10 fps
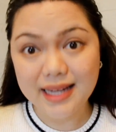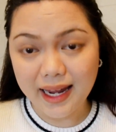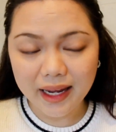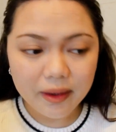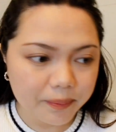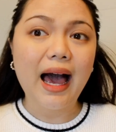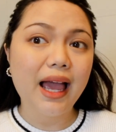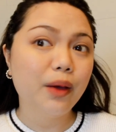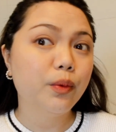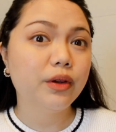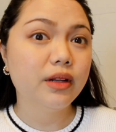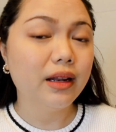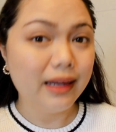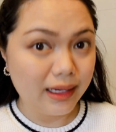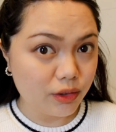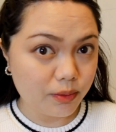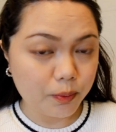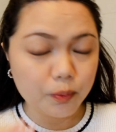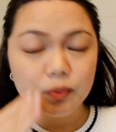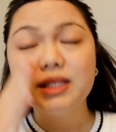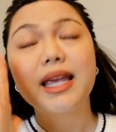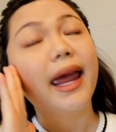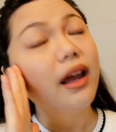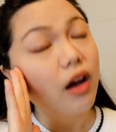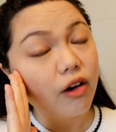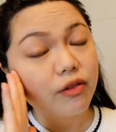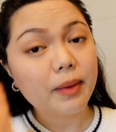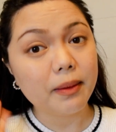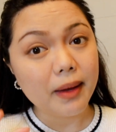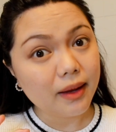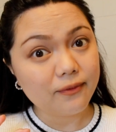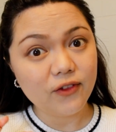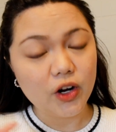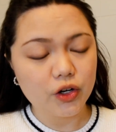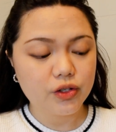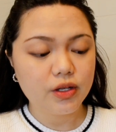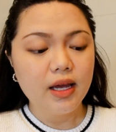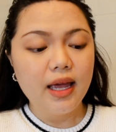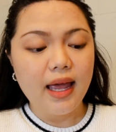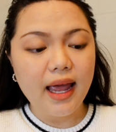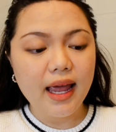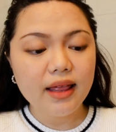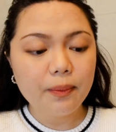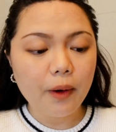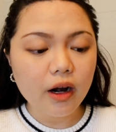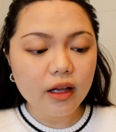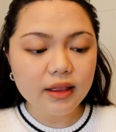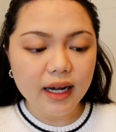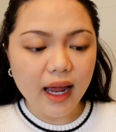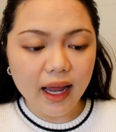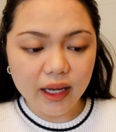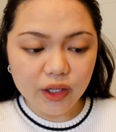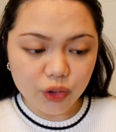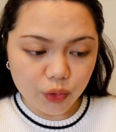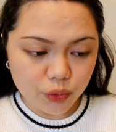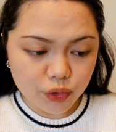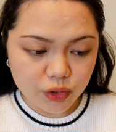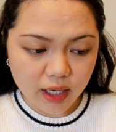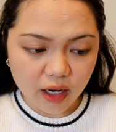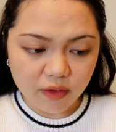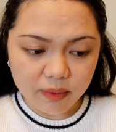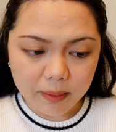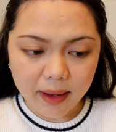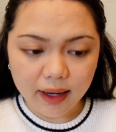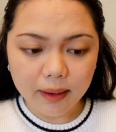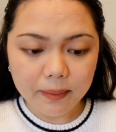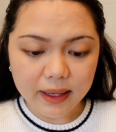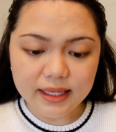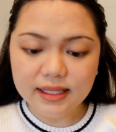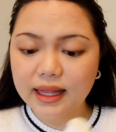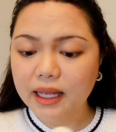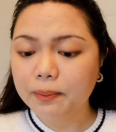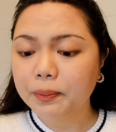day. I would need to take off my makeup first. And the product that I use to take off my makeup is the